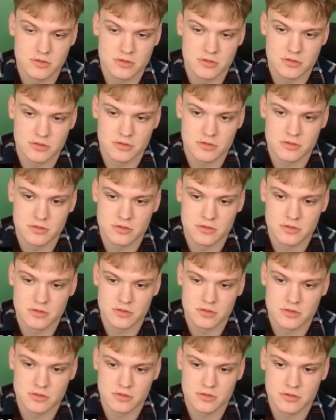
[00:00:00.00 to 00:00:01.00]

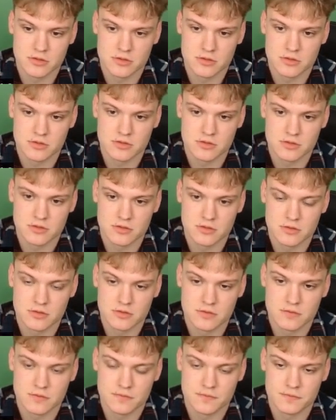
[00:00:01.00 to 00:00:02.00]

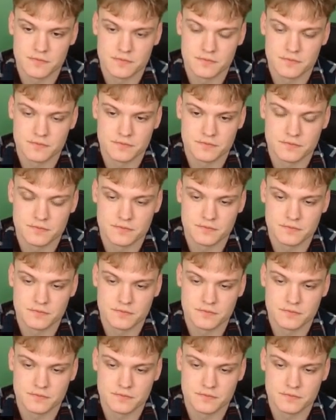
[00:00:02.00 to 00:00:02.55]
No one is speaking in this clip.